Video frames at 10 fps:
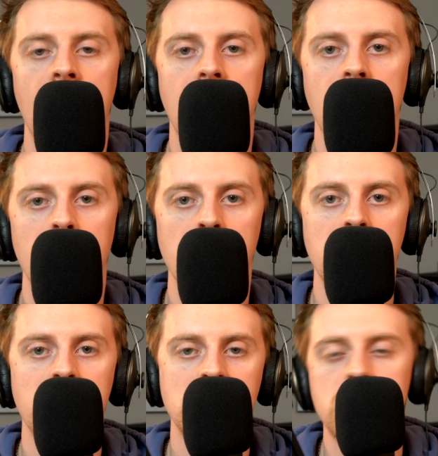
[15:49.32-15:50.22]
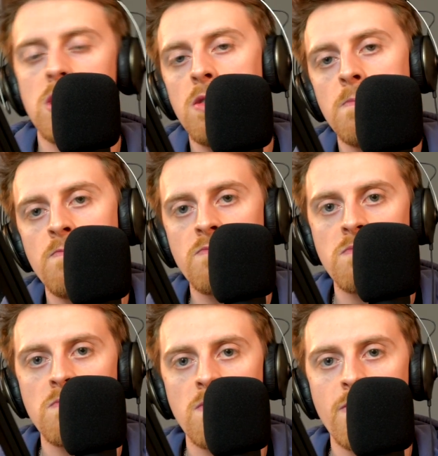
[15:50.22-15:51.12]
And so
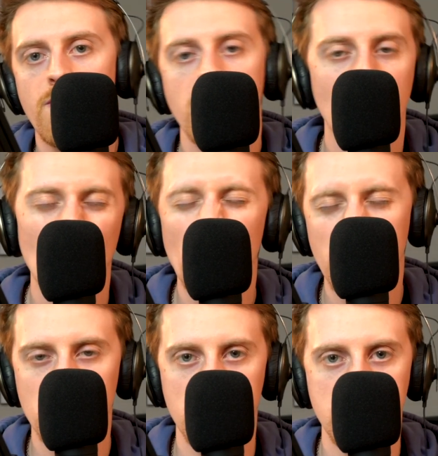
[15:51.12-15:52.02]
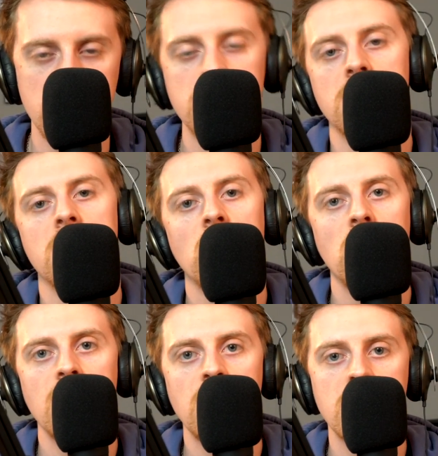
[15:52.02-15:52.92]
for all those reasons, I
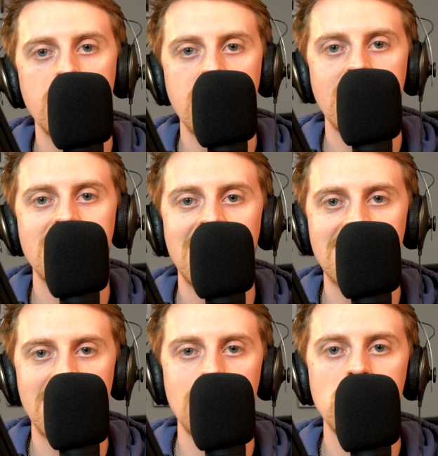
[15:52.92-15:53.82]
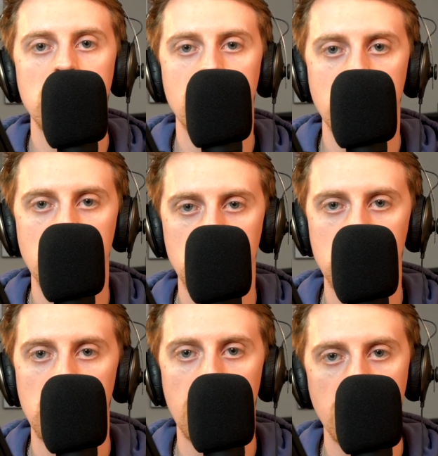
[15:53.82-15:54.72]
can't really recommend this as a music
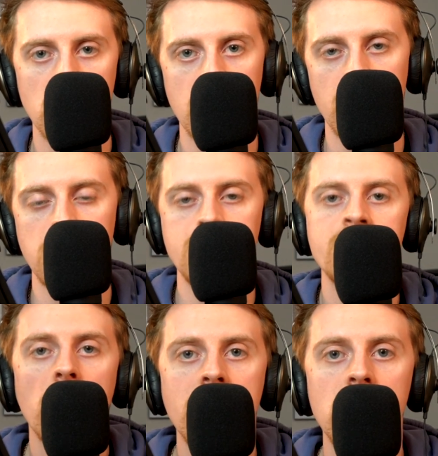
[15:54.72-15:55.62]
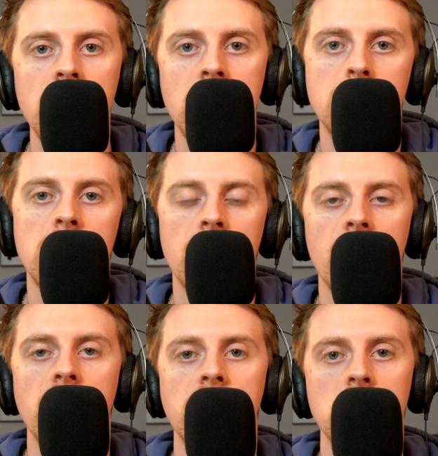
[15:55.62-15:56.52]
production microphone. Where I do think this
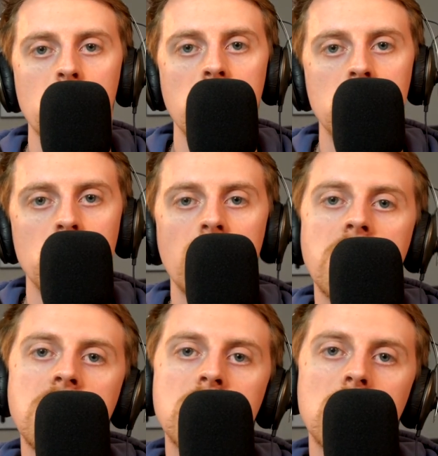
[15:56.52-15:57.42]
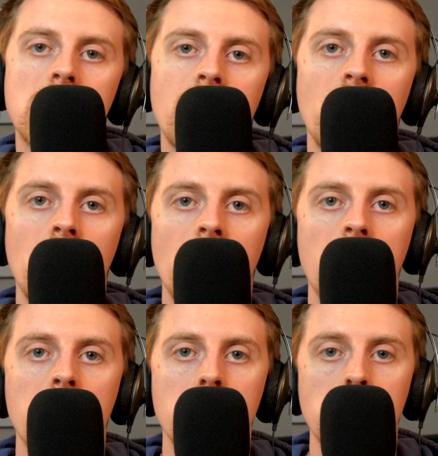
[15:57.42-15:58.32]
microphone is quite strong is for
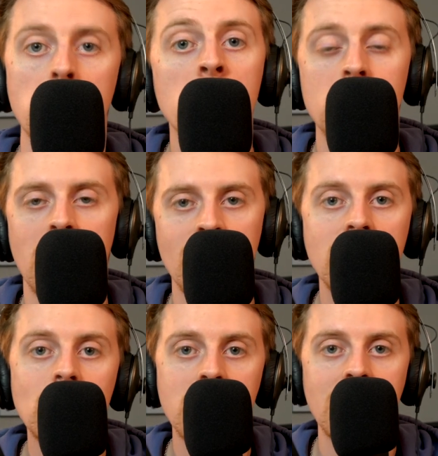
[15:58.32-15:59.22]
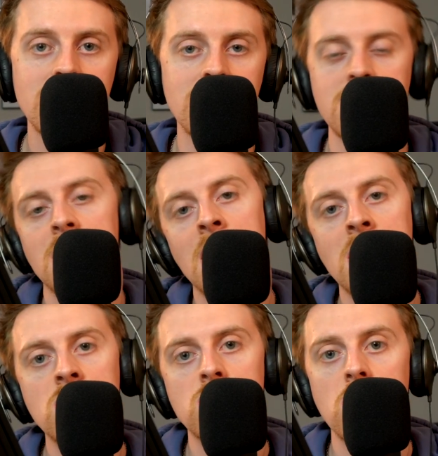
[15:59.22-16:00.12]
most other use cases.
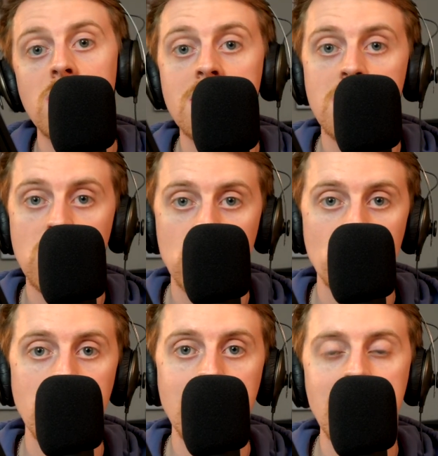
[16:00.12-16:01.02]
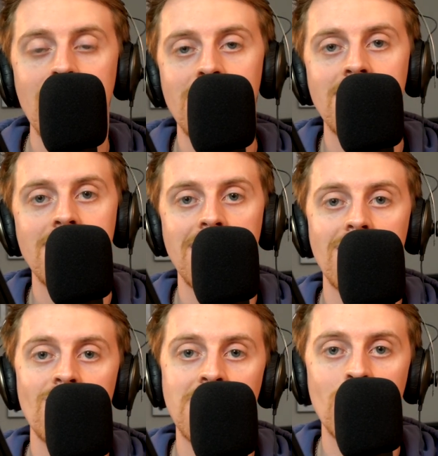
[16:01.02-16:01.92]
So things like streaming, I think
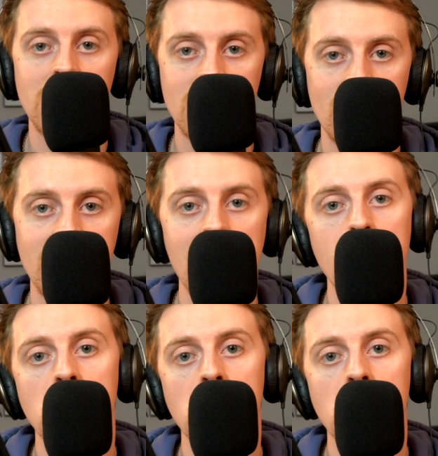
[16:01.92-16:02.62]
it really works for that,